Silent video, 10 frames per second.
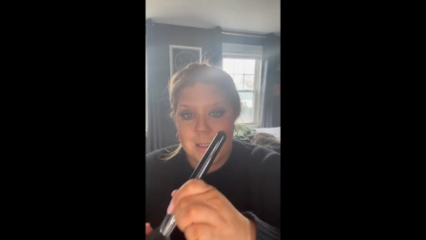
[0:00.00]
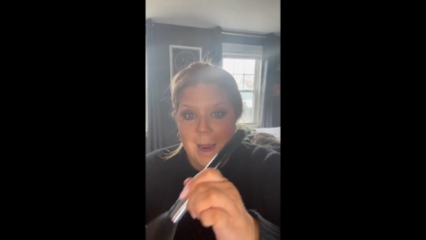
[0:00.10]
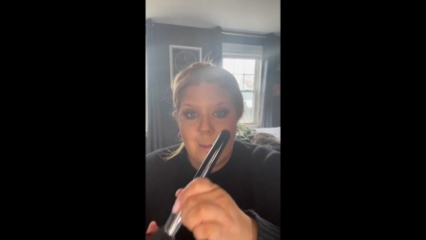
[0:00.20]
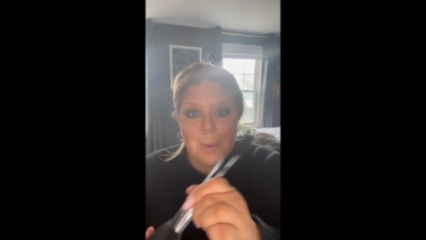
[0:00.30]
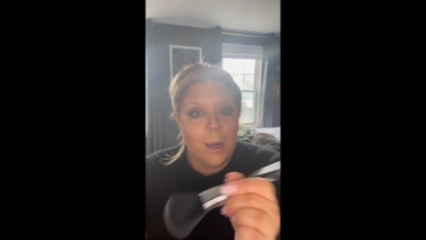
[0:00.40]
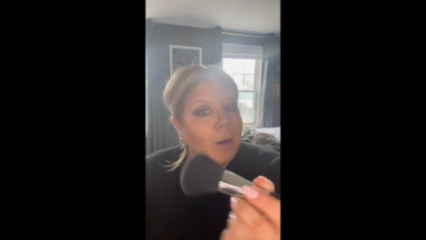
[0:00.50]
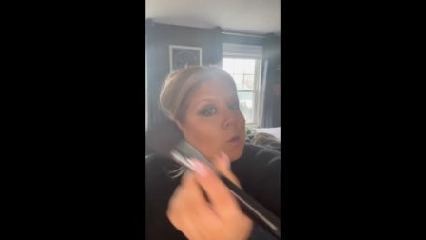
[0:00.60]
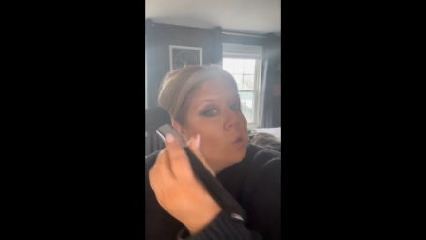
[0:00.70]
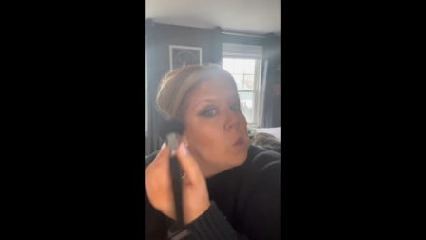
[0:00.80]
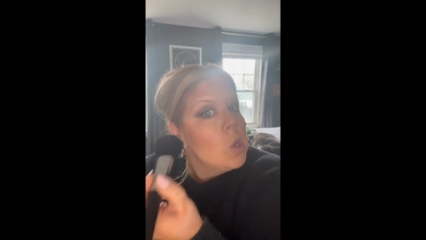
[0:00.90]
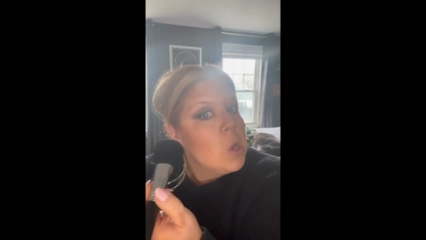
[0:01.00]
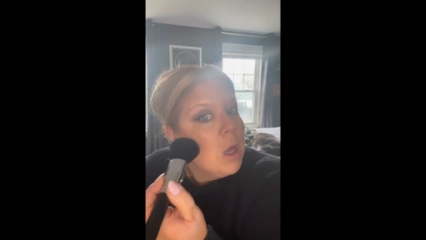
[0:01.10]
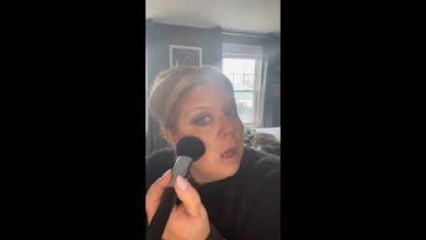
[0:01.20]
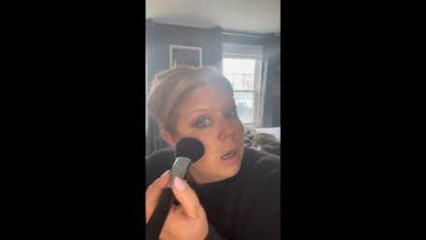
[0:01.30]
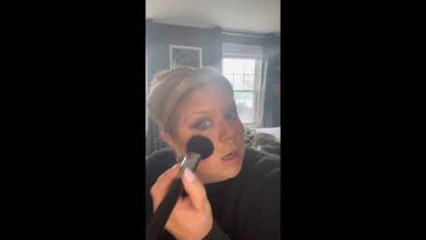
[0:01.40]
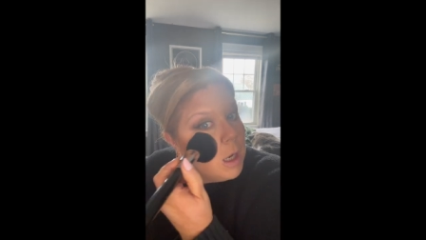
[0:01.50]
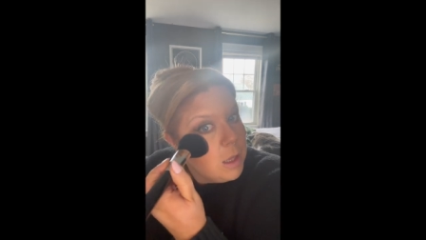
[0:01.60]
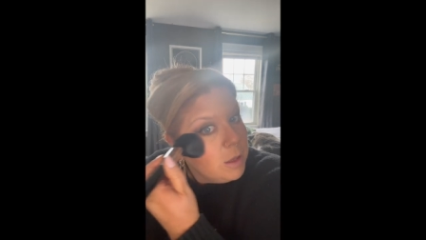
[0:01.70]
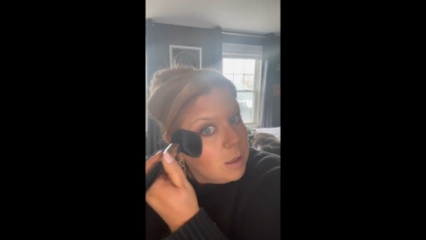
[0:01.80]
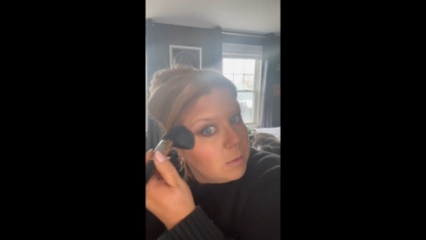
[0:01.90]
tapping
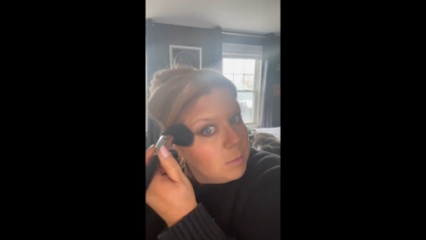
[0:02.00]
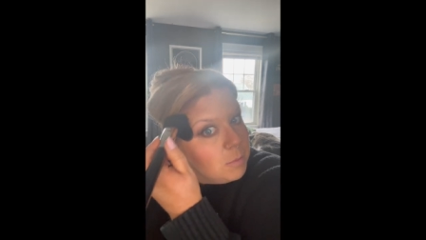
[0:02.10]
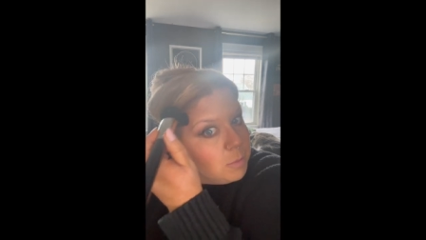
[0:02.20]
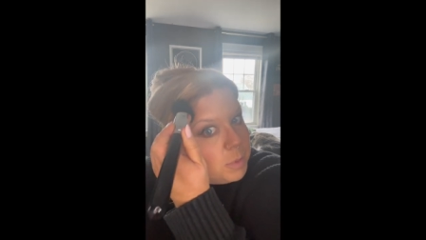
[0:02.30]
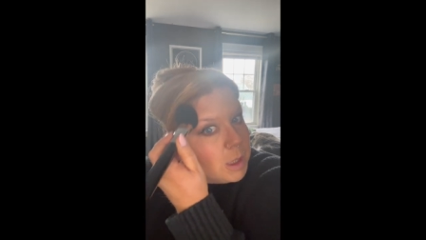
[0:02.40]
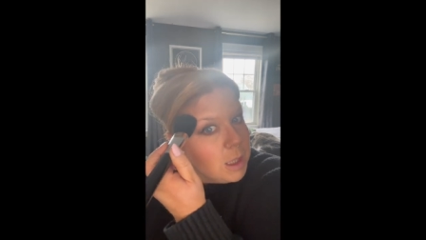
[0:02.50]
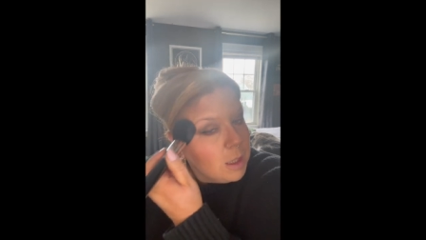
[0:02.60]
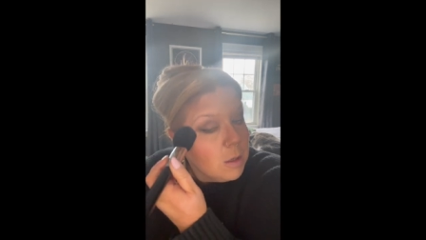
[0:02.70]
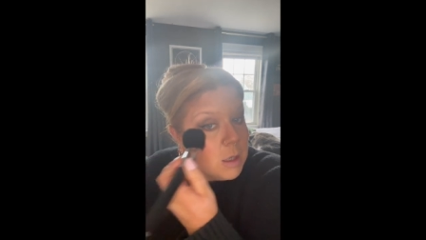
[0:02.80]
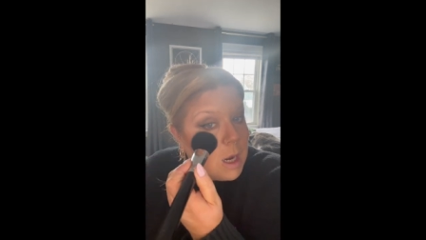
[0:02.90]
and then putting it on.